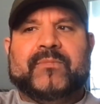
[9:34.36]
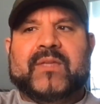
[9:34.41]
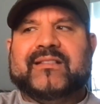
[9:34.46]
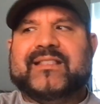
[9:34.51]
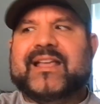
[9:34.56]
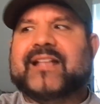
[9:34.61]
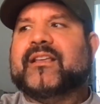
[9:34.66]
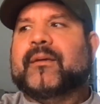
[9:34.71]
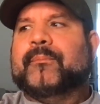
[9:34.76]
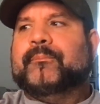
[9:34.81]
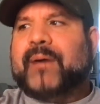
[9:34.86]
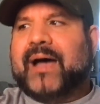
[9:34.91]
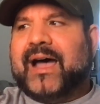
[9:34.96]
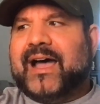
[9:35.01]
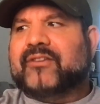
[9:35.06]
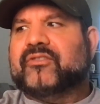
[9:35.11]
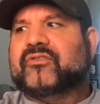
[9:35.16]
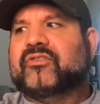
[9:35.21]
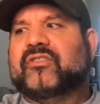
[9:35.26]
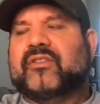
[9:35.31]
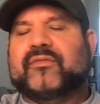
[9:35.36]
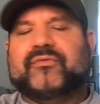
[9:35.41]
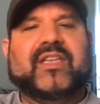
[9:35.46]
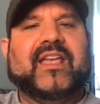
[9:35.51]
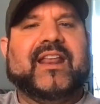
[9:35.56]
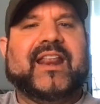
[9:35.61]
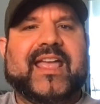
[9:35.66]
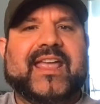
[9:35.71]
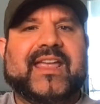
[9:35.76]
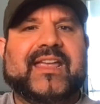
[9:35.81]
that the boxers of
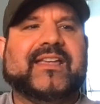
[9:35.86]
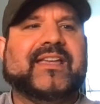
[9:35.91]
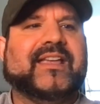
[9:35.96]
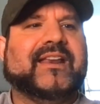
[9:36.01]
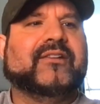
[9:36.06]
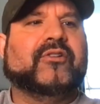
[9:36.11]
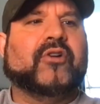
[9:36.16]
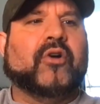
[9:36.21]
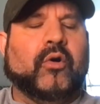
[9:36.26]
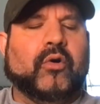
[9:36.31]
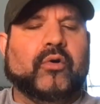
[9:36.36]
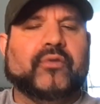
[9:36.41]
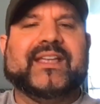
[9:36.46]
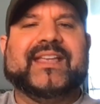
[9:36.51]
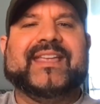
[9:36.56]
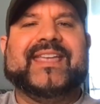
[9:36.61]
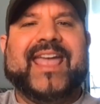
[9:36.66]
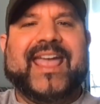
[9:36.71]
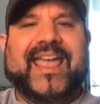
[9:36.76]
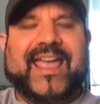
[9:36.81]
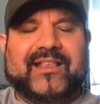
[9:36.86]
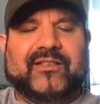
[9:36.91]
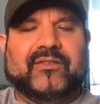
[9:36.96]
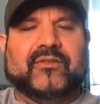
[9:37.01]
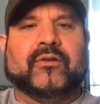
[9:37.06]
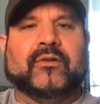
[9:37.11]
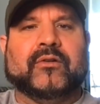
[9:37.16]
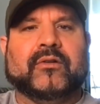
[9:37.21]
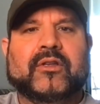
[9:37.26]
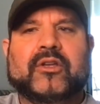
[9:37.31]
today can hold a
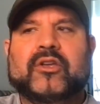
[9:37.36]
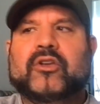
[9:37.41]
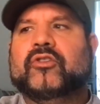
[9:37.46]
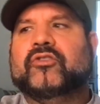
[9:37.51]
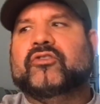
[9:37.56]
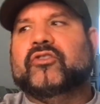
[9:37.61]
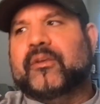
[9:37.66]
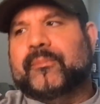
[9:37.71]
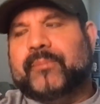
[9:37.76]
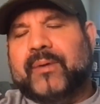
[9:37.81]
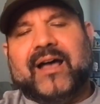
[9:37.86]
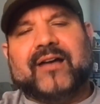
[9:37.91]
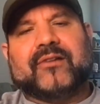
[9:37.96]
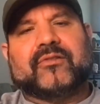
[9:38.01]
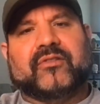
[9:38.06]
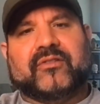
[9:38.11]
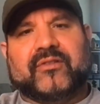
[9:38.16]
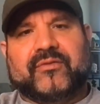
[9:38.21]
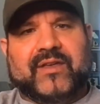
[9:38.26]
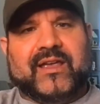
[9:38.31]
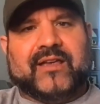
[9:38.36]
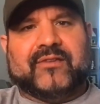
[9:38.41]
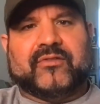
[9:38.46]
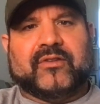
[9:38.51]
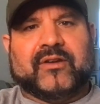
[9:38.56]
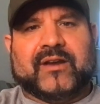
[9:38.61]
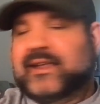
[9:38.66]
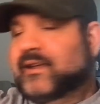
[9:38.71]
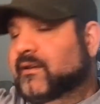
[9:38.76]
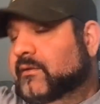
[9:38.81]
candle to the boxers of
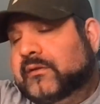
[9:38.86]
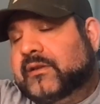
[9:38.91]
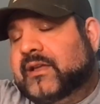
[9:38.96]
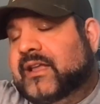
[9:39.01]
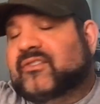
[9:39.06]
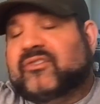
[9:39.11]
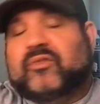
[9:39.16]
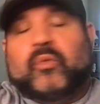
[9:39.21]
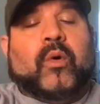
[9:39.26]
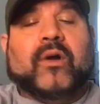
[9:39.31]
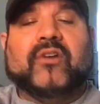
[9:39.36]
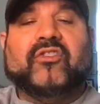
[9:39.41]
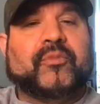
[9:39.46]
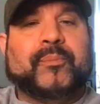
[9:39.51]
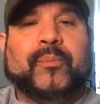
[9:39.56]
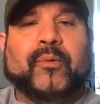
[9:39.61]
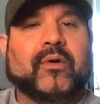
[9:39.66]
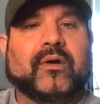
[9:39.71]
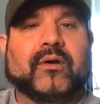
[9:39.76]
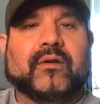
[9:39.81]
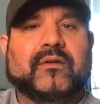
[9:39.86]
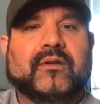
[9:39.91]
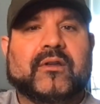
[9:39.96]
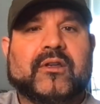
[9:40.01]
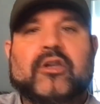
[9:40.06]
yesterday. It's the one sport.